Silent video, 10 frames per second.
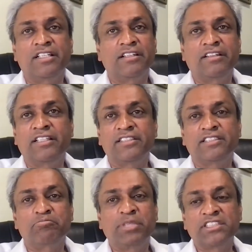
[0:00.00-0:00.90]
this
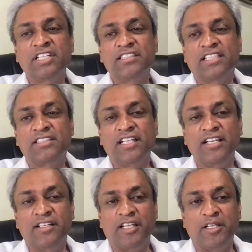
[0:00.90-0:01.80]
business
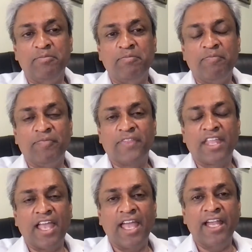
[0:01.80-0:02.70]
agility
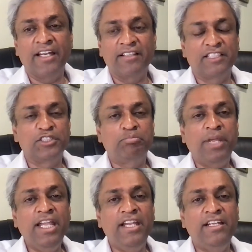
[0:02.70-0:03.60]
and the
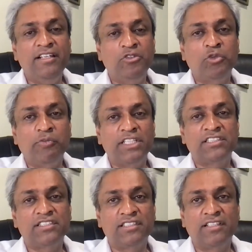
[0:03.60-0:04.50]
speed to
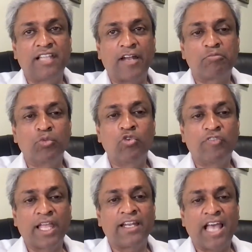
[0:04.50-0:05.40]
which that move
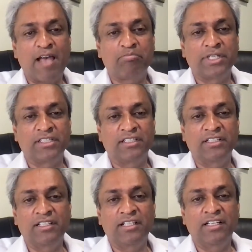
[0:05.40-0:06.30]
can happen.
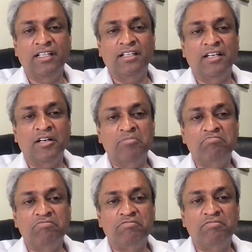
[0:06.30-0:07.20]

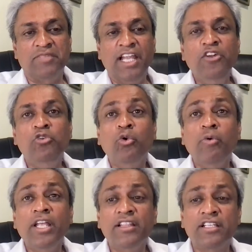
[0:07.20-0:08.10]
In
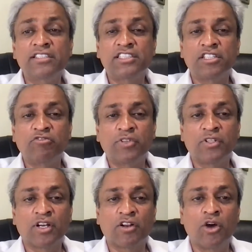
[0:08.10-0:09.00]
doing this shift to the
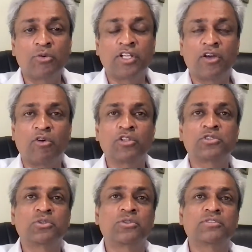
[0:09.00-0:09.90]
cloud, they're
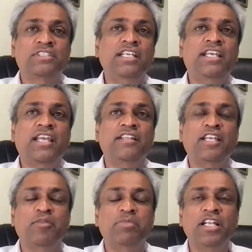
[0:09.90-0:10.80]
also seeking the
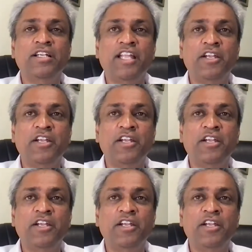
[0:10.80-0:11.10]
ability